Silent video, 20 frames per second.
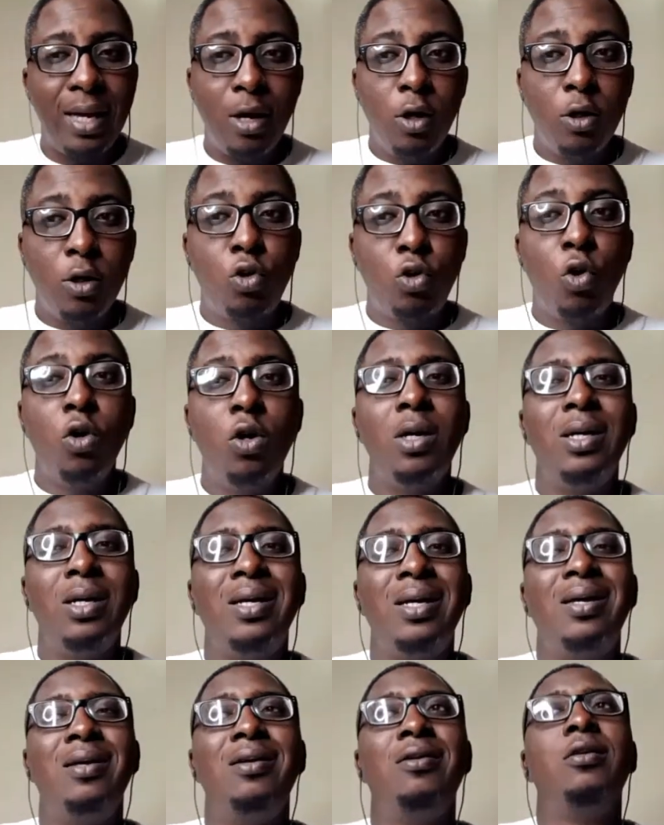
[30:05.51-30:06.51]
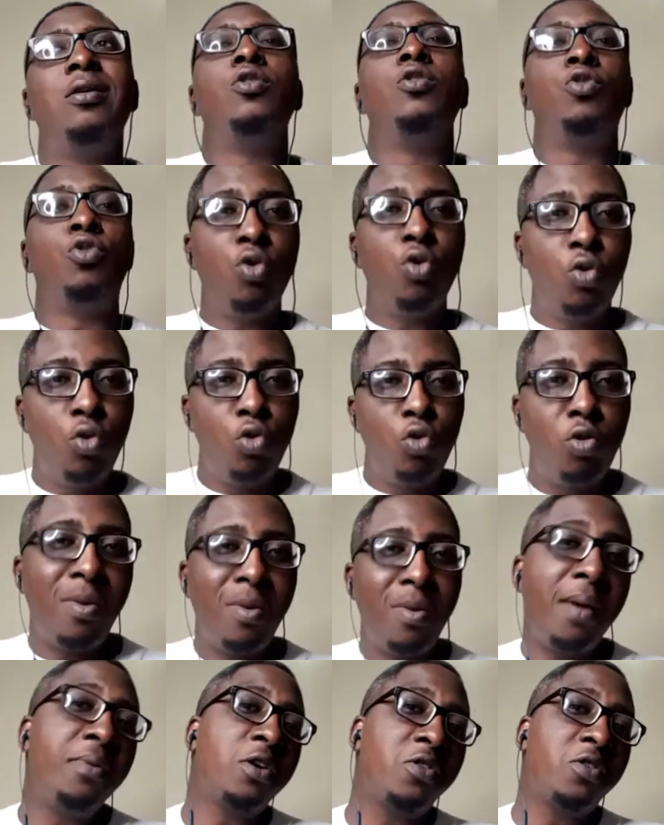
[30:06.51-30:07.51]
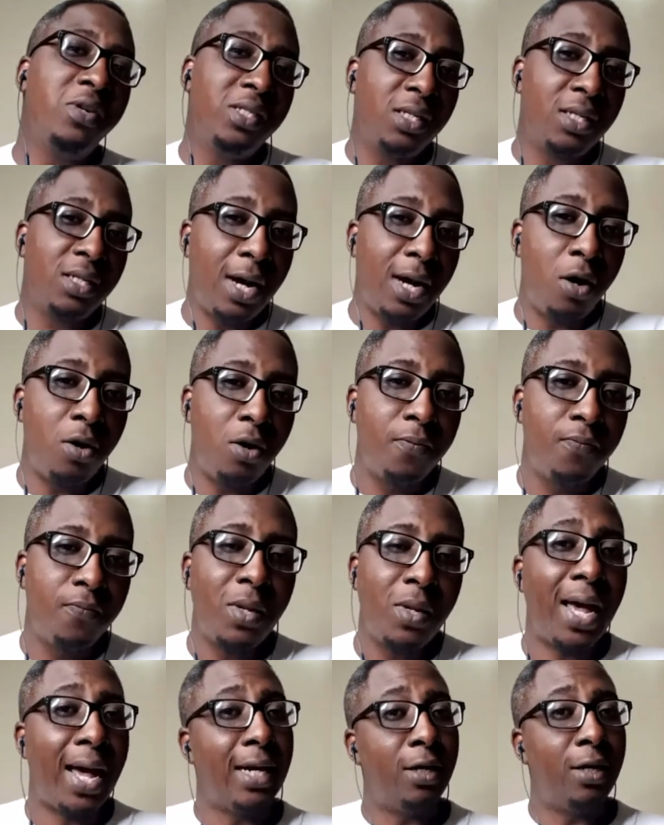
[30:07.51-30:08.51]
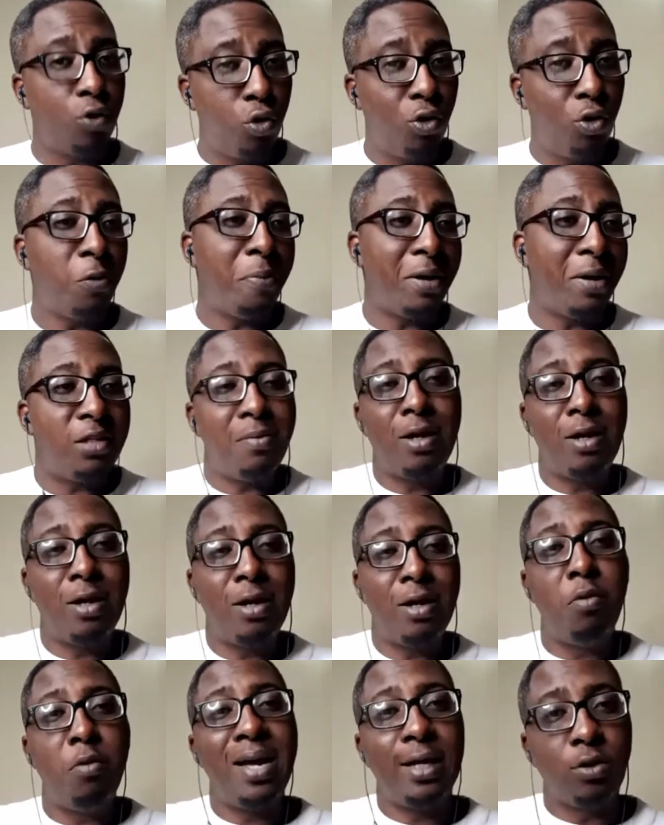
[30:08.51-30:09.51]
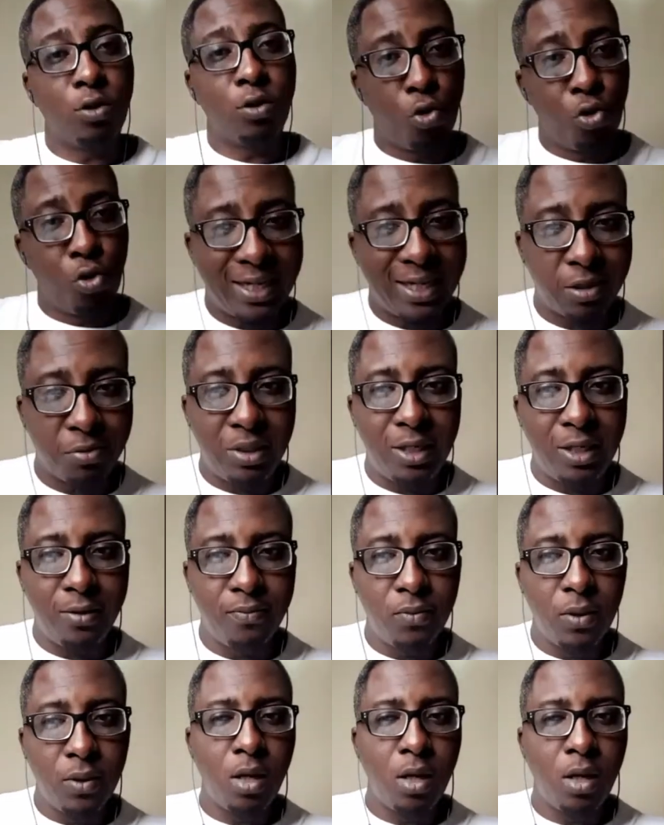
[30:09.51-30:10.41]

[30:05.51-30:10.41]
So true, you might be critical, and true, the person might not be as good as me.